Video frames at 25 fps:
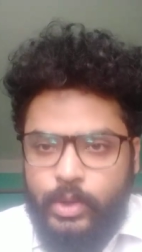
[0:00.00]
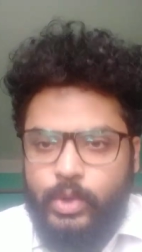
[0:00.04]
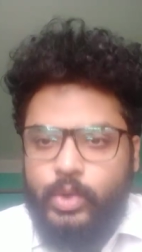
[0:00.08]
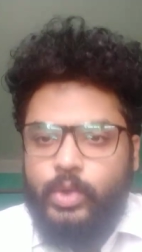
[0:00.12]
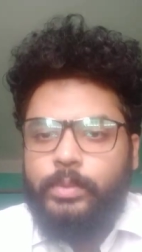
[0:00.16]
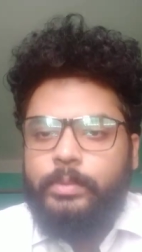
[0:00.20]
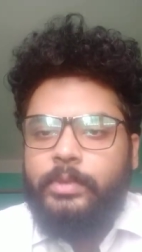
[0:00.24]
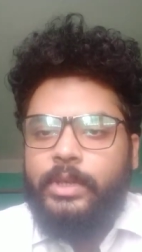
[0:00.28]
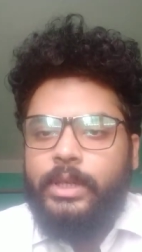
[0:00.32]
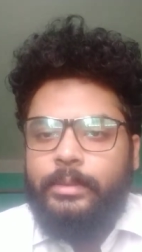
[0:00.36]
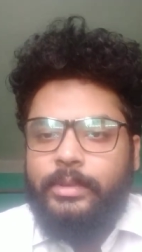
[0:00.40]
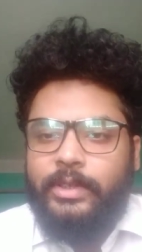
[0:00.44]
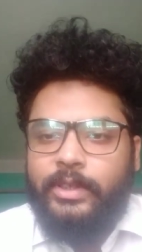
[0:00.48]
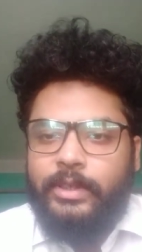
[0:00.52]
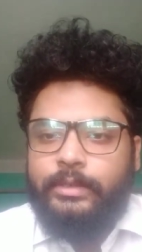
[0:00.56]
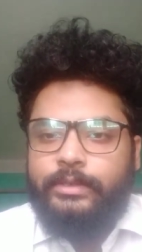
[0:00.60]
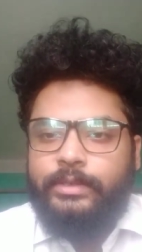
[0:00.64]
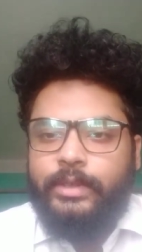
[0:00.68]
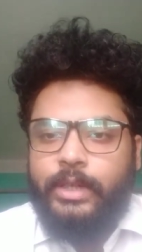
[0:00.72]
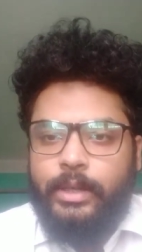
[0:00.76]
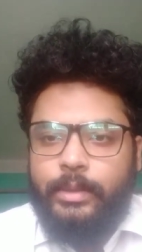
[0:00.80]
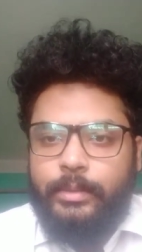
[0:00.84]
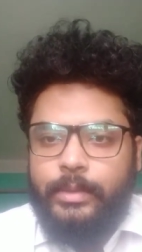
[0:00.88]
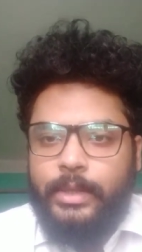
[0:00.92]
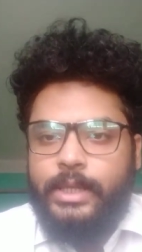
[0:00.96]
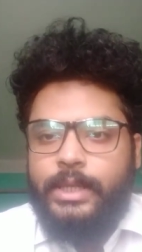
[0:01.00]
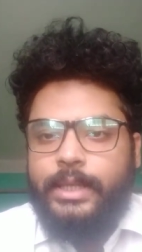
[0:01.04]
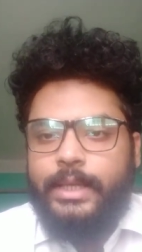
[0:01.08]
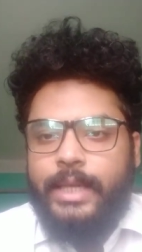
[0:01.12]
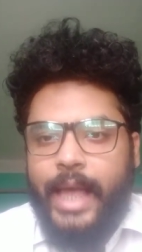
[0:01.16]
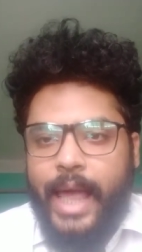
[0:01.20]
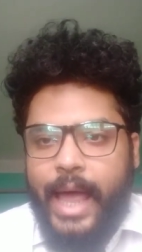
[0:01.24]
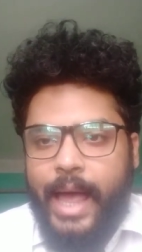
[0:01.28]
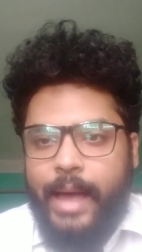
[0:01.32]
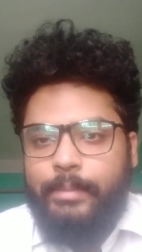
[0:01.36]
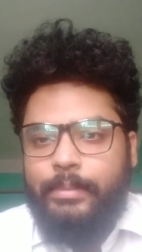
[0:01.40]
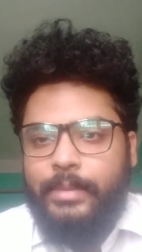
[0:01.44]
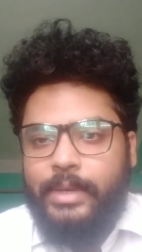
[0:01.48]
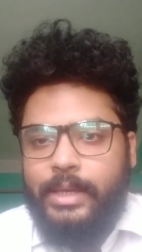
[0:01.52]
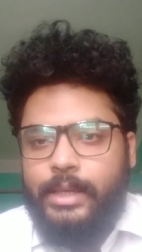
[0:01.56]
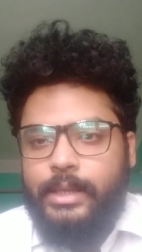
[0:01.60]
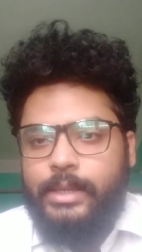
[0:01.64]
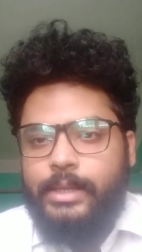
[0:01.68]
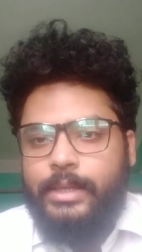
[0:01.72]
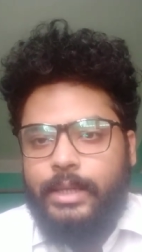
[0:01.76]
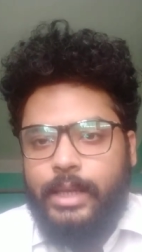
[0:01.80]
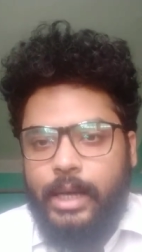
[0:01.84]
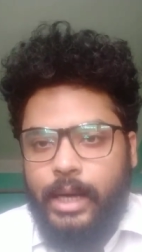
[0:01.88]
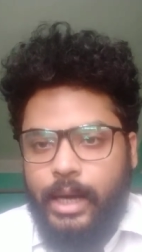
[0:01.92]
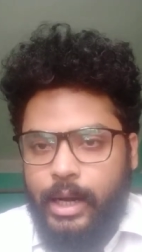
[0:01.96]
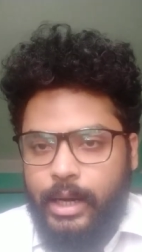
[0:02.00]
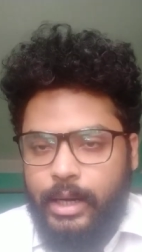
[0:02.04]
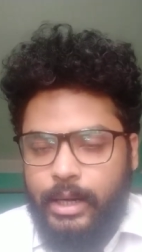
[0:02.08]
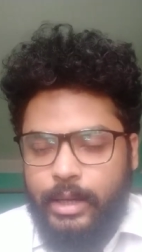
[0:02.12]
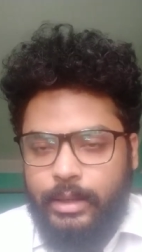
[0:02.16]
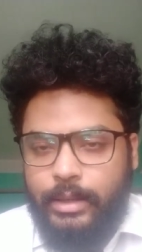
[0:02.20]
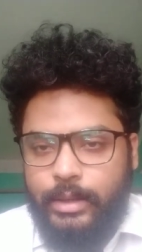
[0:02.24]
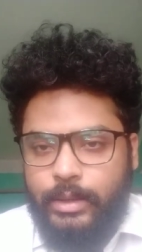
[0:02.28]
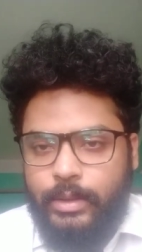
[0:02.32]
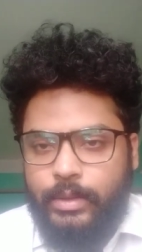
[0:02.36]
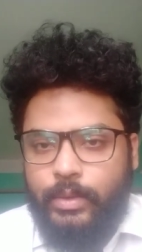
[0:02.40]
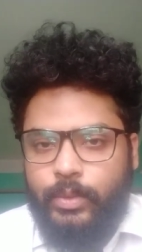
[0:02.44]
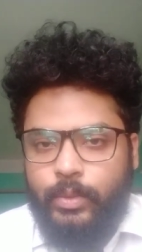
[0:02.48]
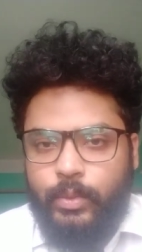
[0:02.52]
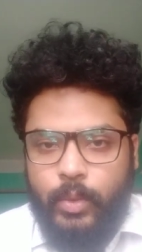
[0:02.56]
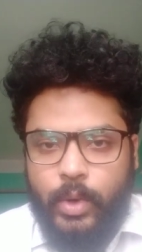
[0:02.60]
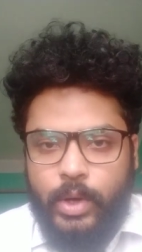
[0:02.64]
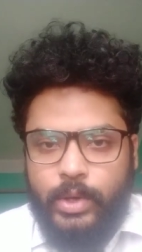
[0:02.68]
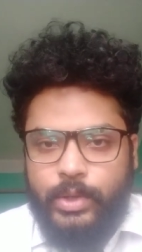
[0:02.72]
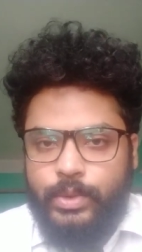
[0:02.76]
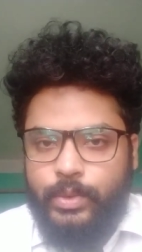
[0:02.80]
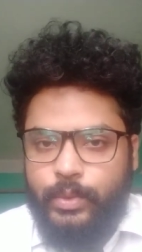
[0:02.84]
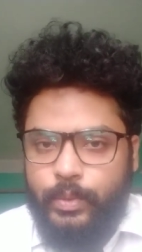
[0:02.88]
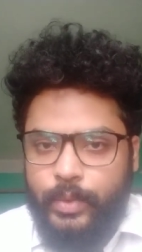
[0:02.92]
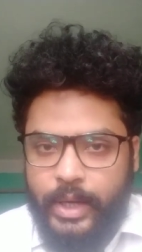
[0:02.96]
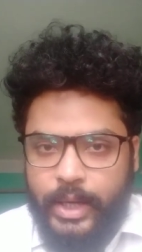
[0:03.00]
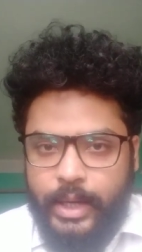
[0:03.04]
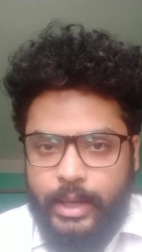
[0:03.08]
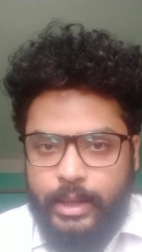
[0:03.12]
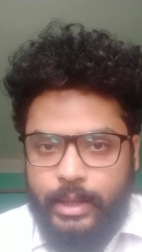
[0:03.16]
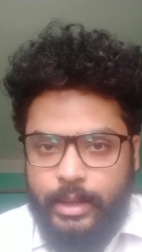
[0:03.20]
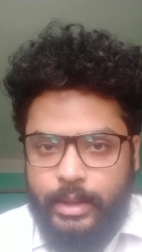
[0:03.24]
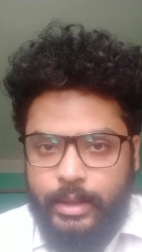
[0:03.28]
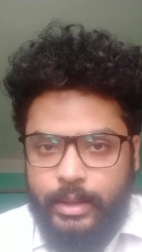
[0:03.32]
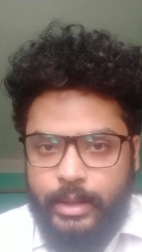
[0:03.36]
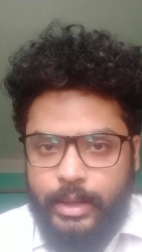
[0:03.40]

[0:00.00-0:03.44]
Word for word: to be verb is am is are was were